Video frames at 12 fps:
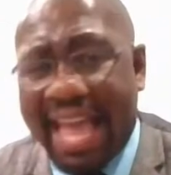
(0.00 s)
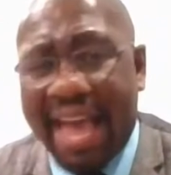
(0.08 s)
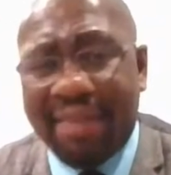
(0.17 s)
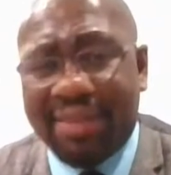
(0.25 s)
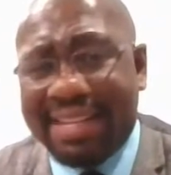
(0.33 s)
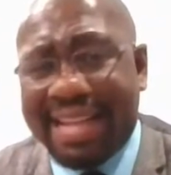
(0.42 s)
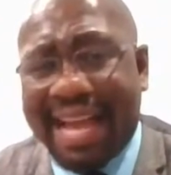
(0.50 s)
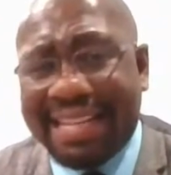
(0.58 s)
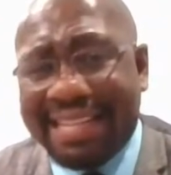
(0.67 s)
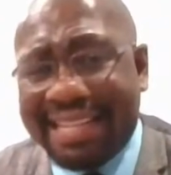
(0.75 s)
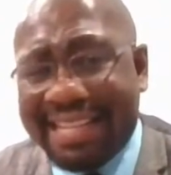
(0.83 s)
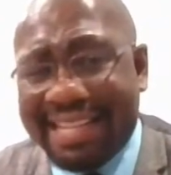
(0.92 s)
to have it and
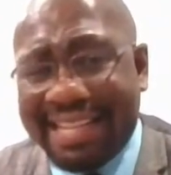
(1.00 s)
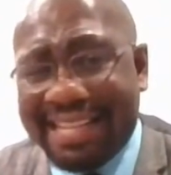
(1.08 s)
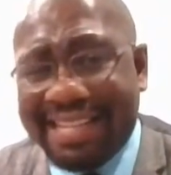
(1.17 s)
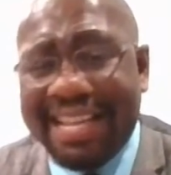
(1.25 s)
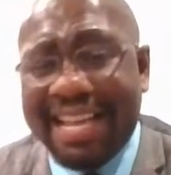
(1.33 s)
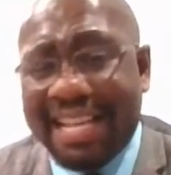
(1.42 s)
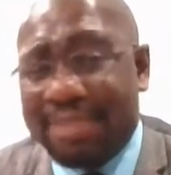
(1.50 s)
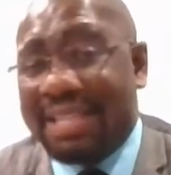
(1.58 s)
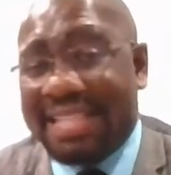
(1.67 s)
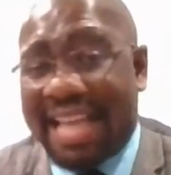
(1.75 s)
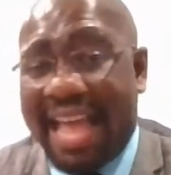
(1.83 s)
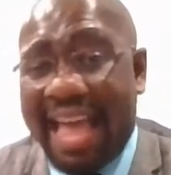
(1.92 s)
not. And it's
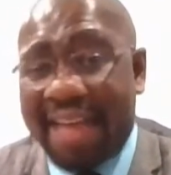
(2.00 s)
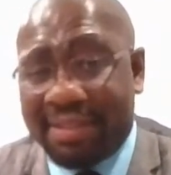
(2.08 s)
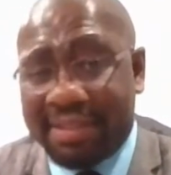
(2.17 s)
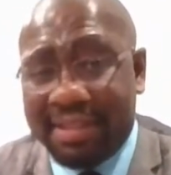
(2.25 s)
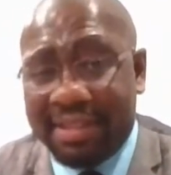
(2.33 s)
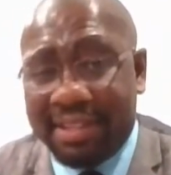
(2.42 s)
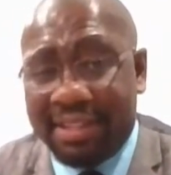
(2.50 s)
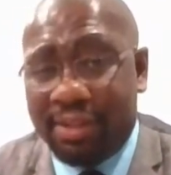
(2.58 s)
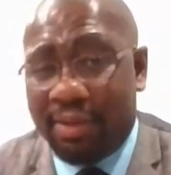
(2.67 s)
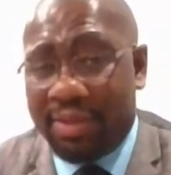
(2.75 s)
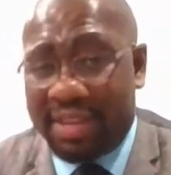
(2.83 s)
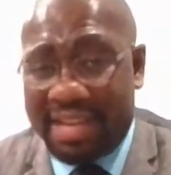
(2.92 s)
best to have it,
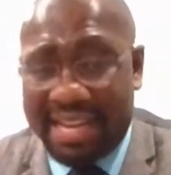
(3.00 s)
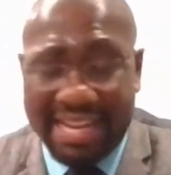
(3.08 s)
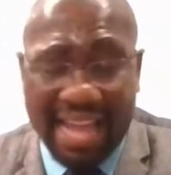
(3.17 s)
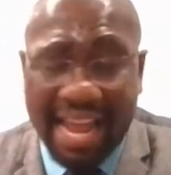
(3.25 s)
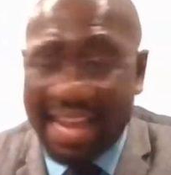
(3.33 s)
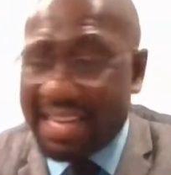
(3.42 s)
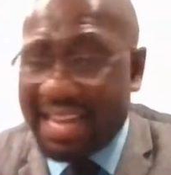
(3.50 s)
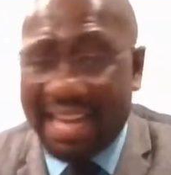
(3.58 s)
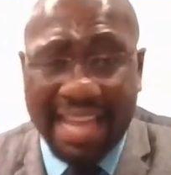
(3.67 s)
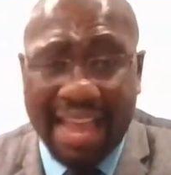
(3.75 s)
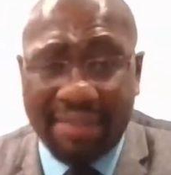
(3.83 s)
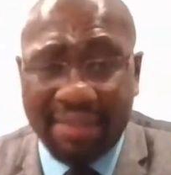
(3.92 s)
than
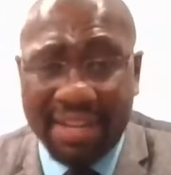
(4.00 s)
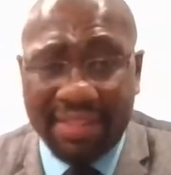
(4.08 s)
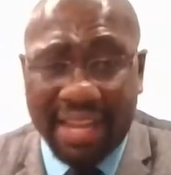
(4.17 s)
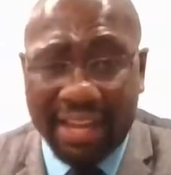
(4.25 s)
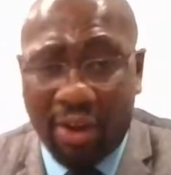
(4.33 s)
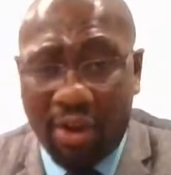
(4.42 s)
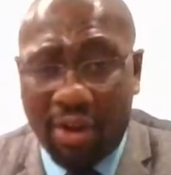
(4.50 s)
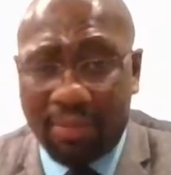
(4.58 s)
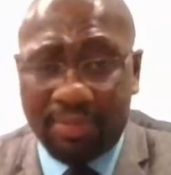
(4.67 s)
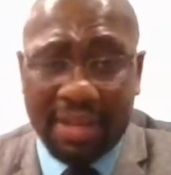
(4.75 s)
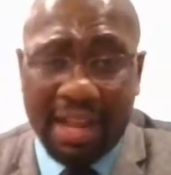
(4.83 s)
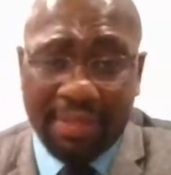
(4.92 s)
not to have anything at
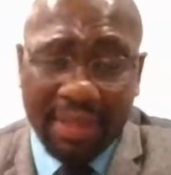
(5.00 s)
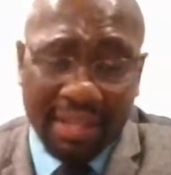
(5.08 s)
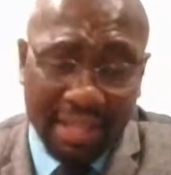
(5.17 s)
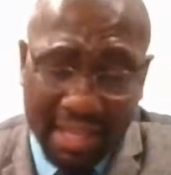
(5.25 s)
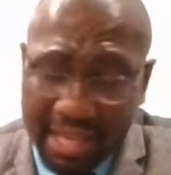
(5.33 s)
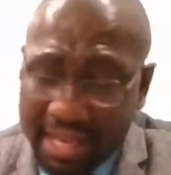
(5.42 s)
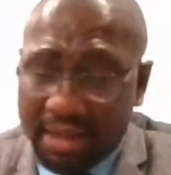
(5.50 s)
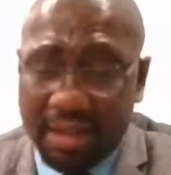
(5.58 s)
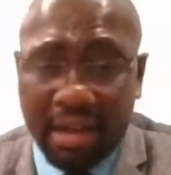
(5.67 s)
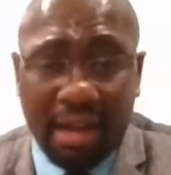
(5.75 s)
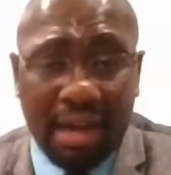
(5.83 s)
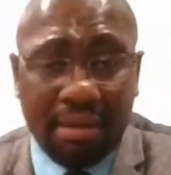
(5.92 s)
all. And I think again,
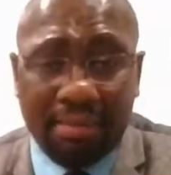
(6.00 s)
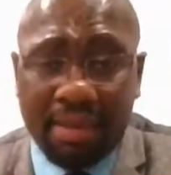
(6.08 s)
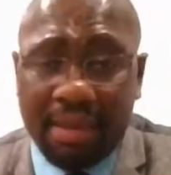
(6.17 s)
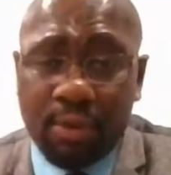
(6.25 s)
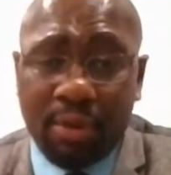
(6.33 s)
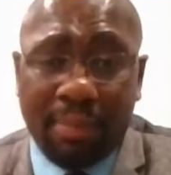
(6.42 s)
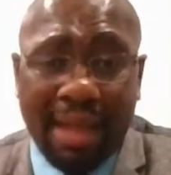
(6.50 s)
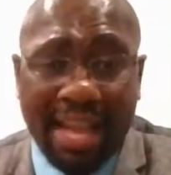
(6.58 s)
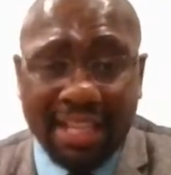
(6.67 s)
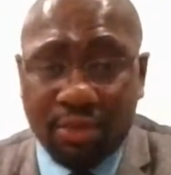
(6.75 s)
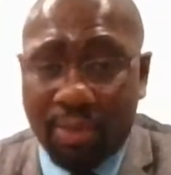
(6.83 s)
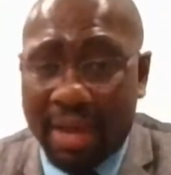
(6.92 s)
if you were to
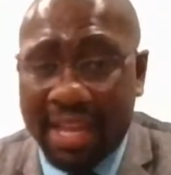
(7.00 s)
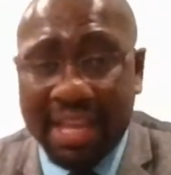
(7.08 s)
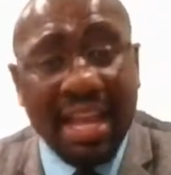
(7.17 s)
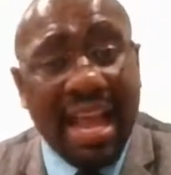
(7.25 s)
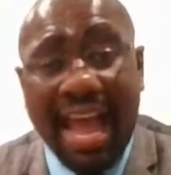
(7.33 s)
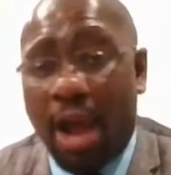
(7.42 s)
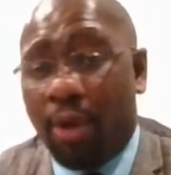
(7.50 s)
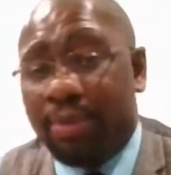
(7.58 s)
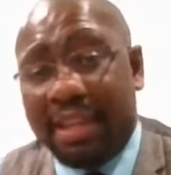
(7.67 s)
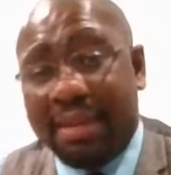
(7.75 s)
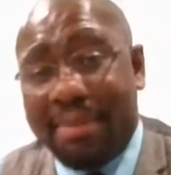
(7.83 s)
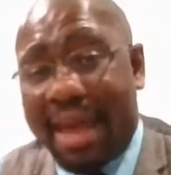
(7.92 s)
pass away, I don't
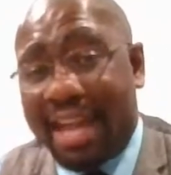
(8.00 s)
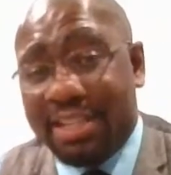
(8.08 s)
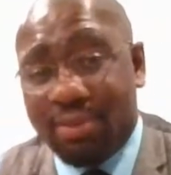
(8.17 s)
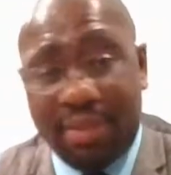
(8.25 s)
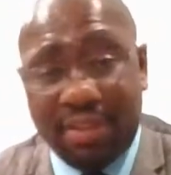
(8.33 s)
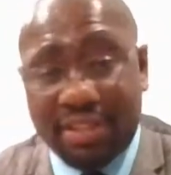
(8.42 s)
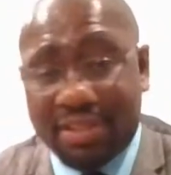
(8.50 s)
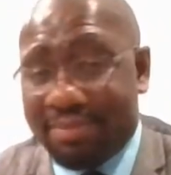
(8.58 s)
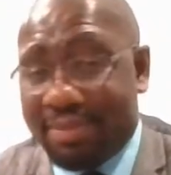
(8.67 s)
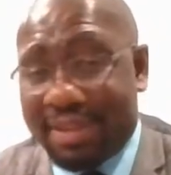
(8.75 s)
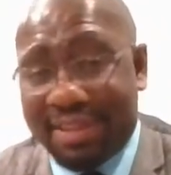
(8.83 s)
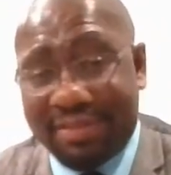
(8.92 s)
think it matters whether
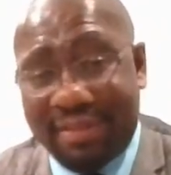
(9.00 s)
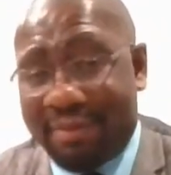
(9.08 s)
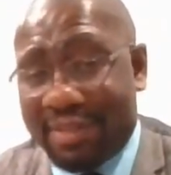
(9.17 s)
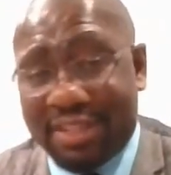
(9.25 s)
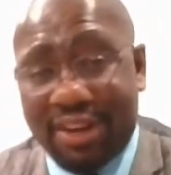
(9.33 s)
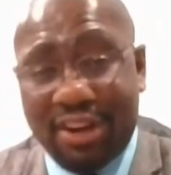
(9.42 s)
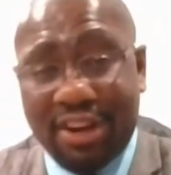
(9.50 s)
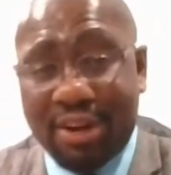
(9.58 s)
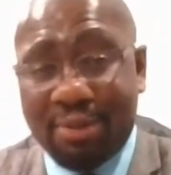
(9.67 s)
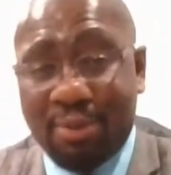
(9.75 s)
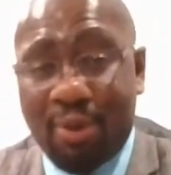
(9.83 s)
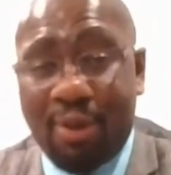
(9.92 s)
if it's
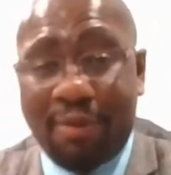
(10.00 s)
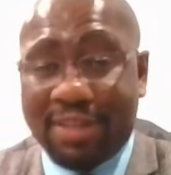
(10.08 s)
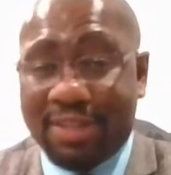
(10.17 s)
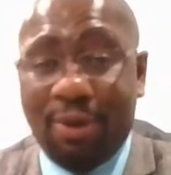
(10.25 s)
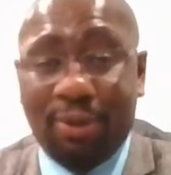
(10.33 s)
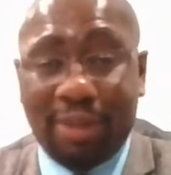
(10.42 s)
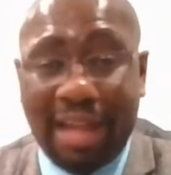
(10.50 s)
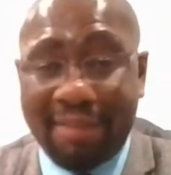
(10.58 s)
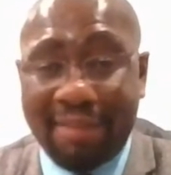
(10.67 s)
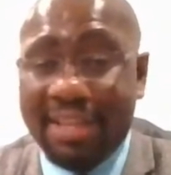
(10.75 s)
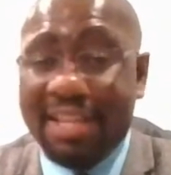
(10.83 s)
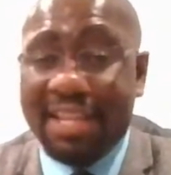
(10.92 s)
term or if it's whole
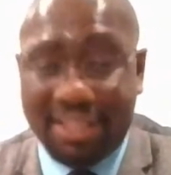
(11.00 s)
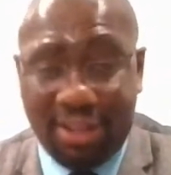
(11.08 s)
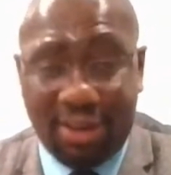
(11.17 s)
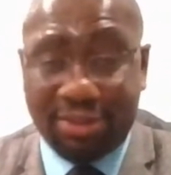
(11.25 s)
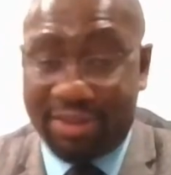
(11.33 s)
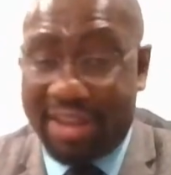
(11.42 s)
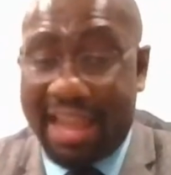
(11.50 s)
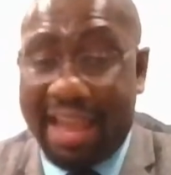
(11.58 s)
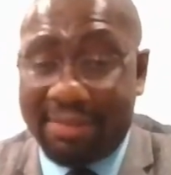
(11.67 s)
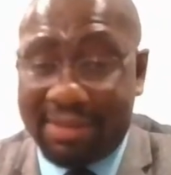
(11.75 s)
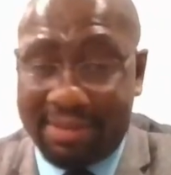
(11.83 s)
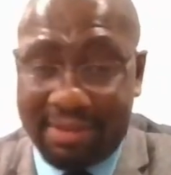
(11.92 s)
life, as long as you
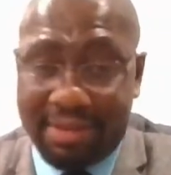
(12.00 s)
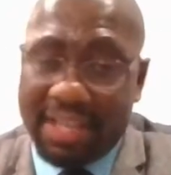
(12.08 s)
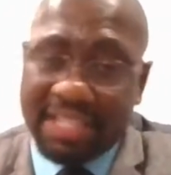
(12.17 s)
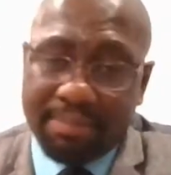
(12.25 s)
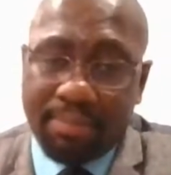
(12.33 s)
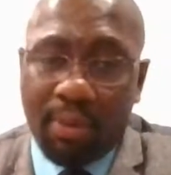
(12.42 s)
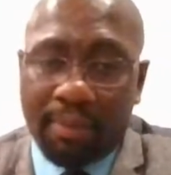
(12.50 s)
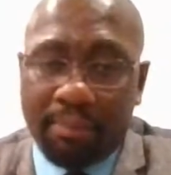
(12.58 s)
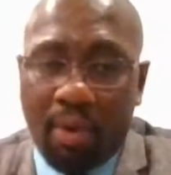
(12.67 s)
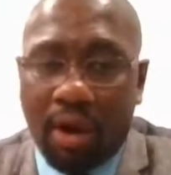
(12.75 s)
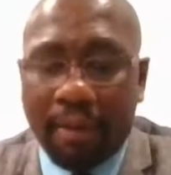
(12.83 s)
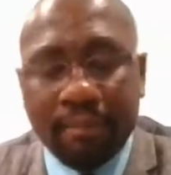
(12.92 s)
have it. That's the
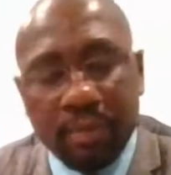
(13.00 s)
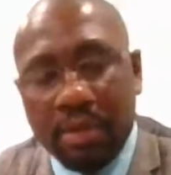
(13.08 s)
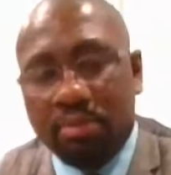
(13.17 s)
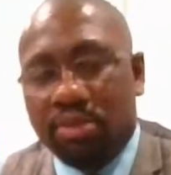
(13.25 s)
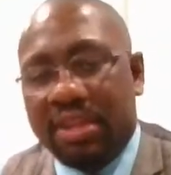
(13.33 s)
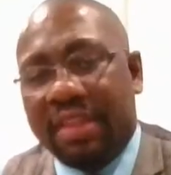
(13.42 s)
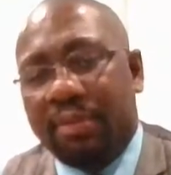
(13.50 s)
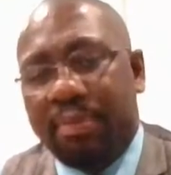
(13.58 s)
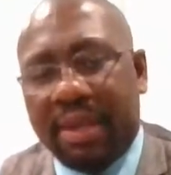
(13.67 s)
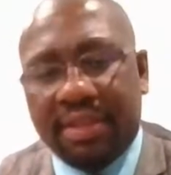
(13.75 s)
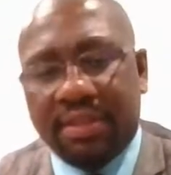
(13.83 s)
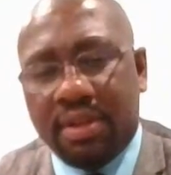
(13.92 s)
important part. But you have to
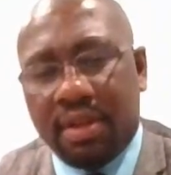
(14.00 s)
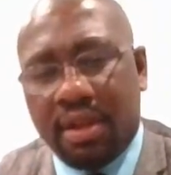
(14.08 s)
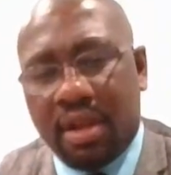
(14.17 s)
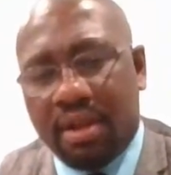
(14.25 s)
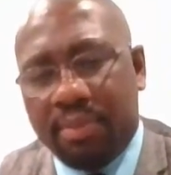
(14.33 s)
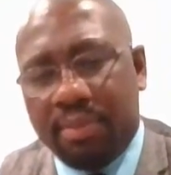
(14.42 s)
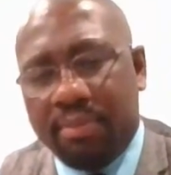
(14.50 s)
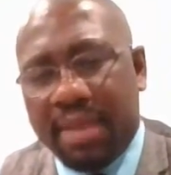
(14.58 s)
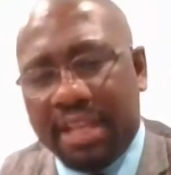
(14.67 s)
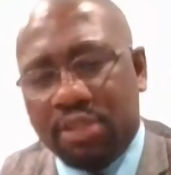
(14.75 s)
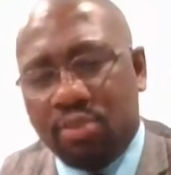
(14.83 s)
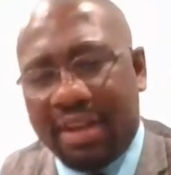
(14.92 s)
pick the
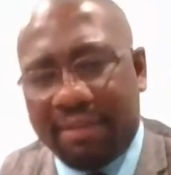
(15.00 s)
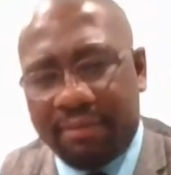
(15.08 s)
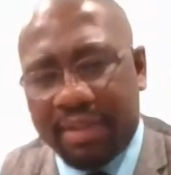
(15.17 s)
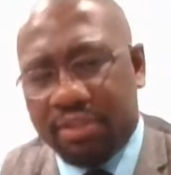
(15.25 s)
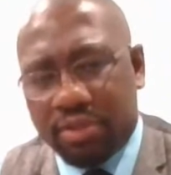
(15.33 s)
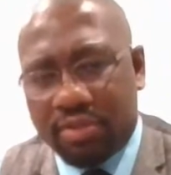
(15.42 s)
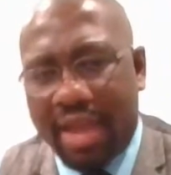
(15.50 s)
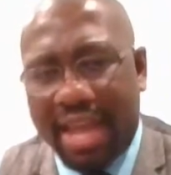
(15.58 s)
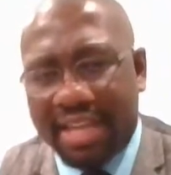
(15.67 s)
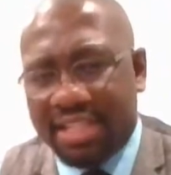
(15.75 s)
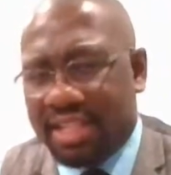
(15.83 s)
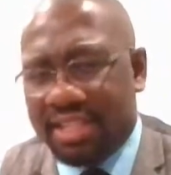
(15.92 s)
best one that fits your
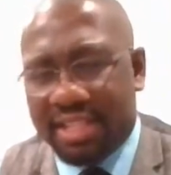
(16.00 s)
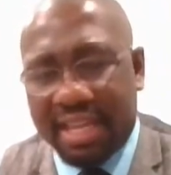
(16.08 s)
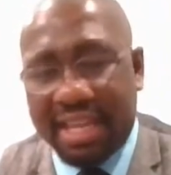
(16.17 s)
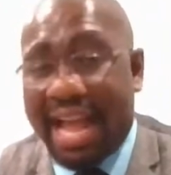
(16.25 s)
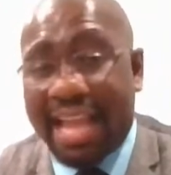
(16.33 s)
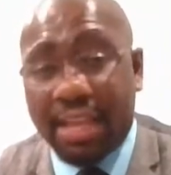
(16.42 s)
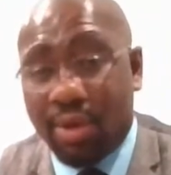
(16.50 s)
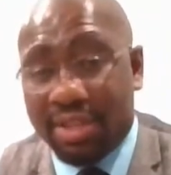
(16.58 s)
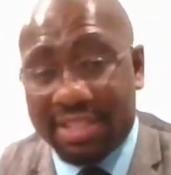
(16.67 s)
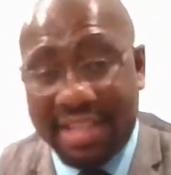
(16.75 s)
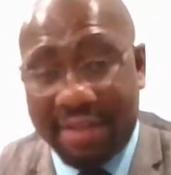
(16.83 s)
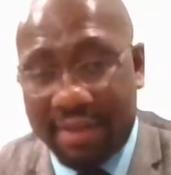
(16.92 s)
strategy, because again, IUL
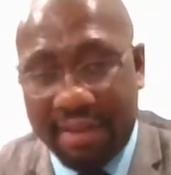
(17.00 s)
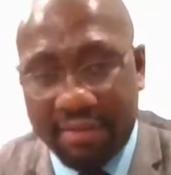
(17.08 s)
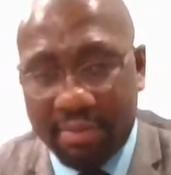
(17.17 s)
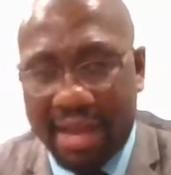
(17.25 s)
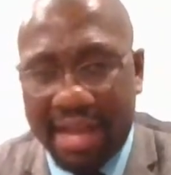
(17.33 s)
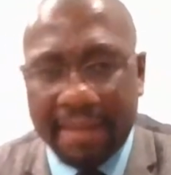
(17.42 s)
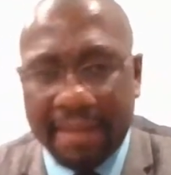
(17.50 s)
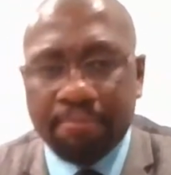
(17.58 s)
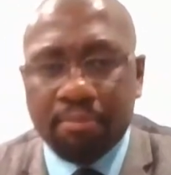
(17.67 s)
is not for everybody.